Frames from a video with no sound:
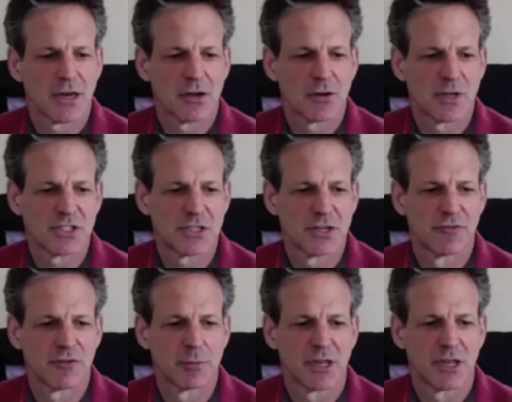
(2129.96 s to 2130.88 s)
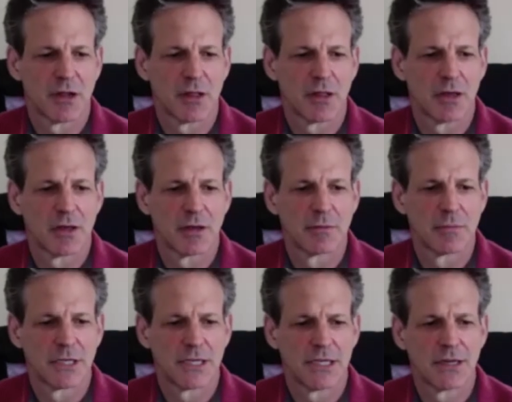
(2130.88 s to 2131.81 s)
a question from Miguel
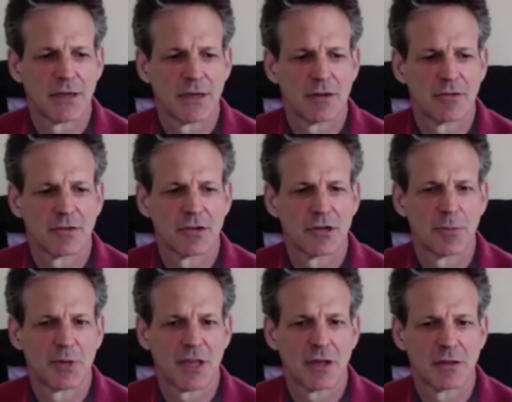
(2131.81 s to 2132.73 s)
Medina. I don't know. Do you know Miguel?